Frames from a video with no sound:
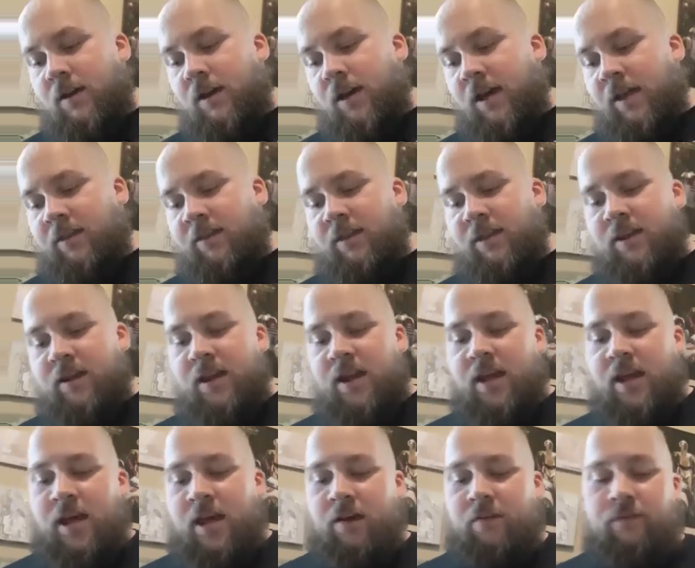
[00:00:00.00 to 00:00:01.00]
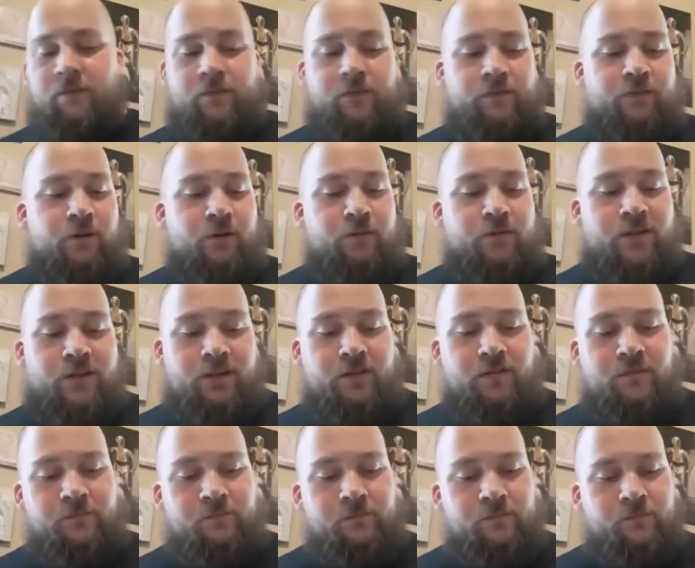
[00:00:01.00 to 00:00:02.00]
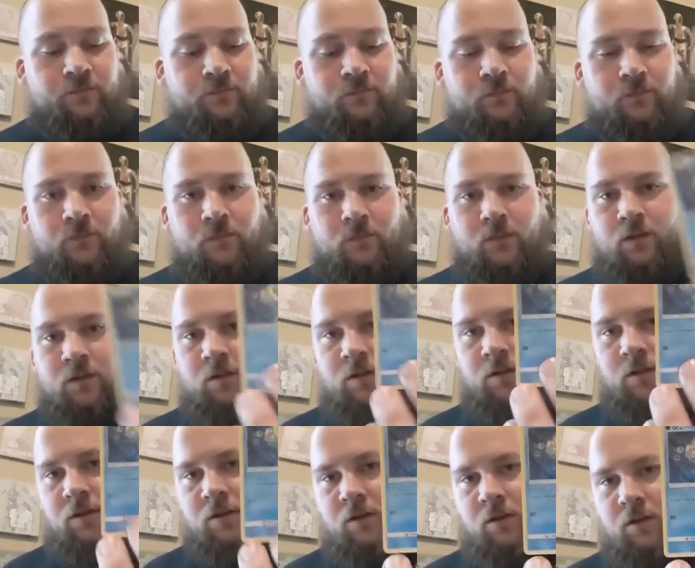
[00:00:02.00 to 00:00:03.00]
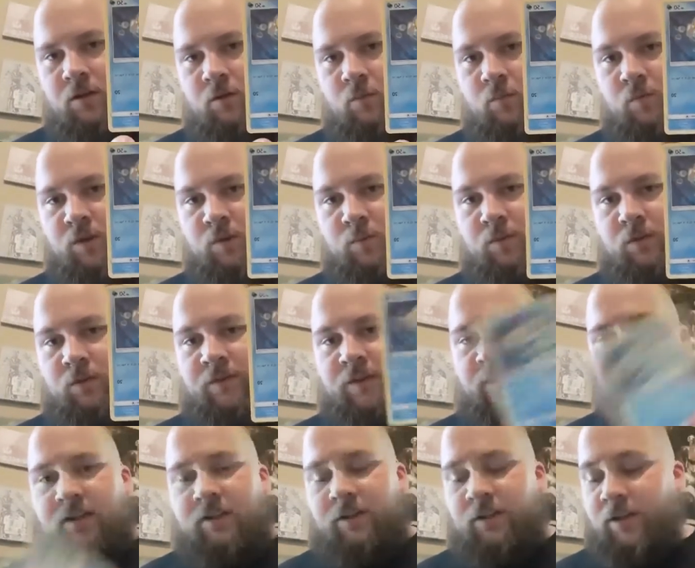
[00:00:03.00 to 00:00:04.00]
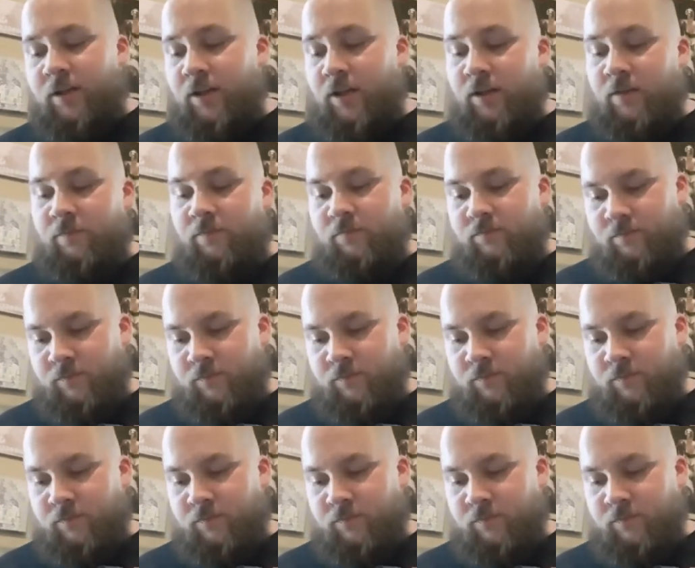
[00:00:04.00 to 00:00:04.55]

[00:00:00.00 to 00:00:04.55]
and then have Froakie, which will eventually